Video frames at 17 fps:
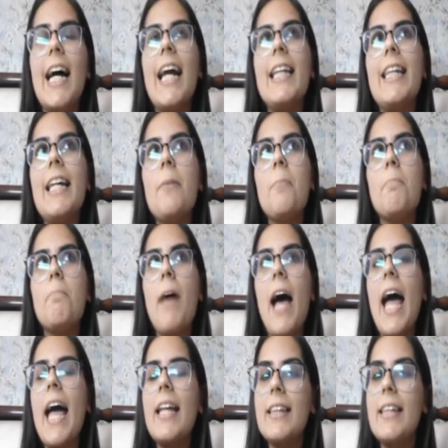I think
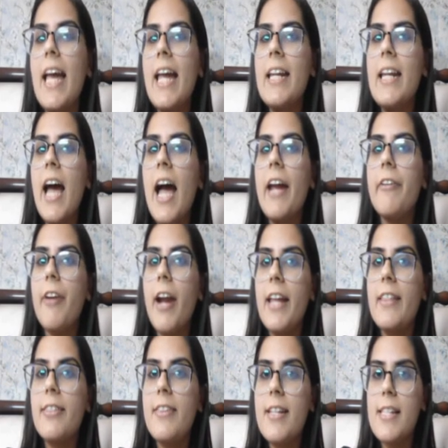back then I
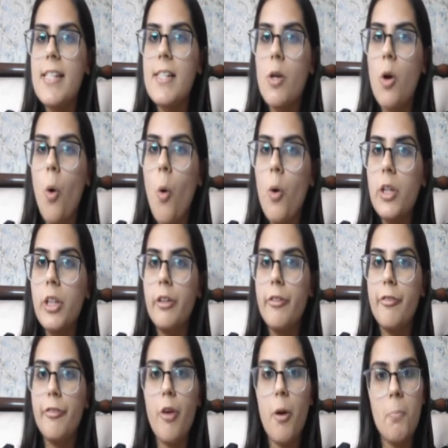read this quote
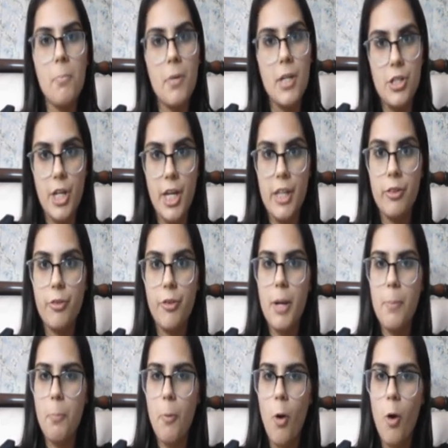from
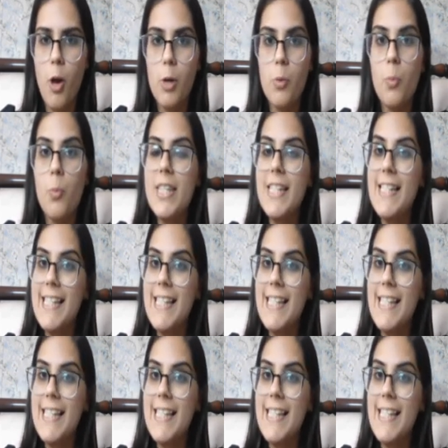Bachendri Paul, which